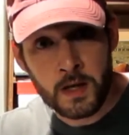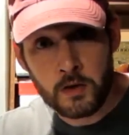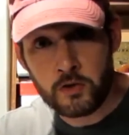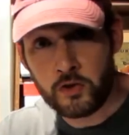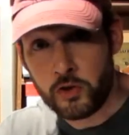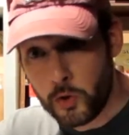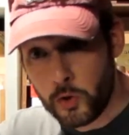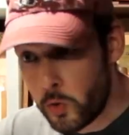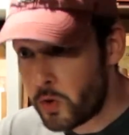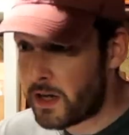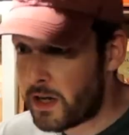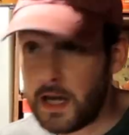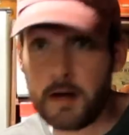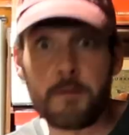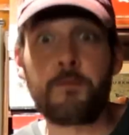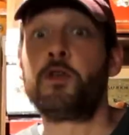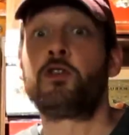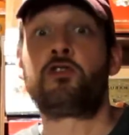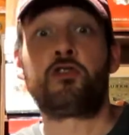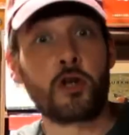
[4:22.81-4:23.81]
to
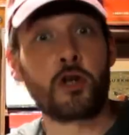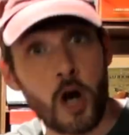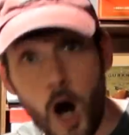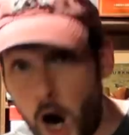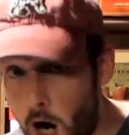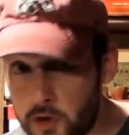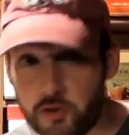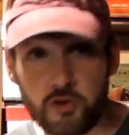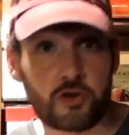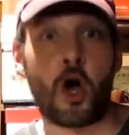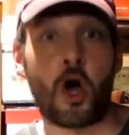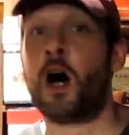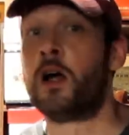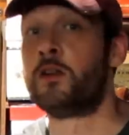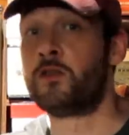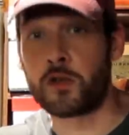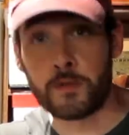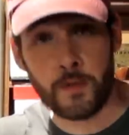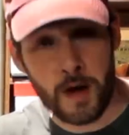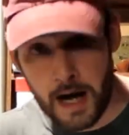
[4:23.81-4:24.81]
give the cigars
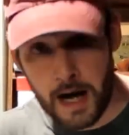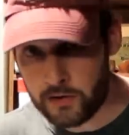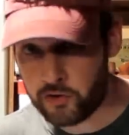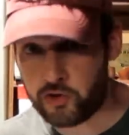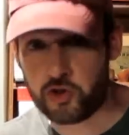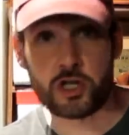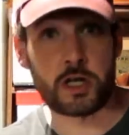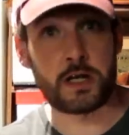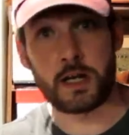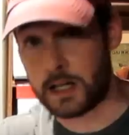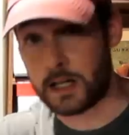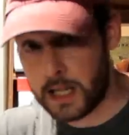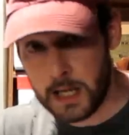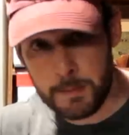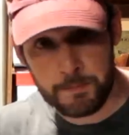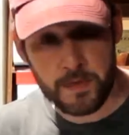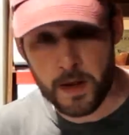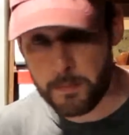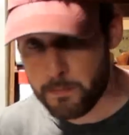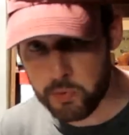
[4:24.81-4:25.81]
tons of oxygen and
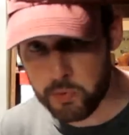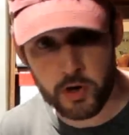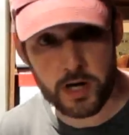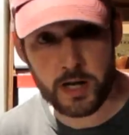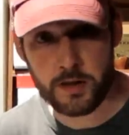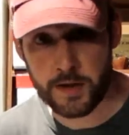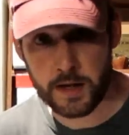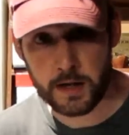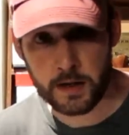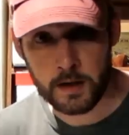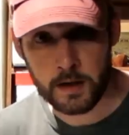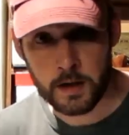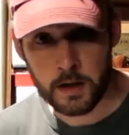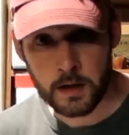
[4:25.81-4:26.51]
keep them breathing,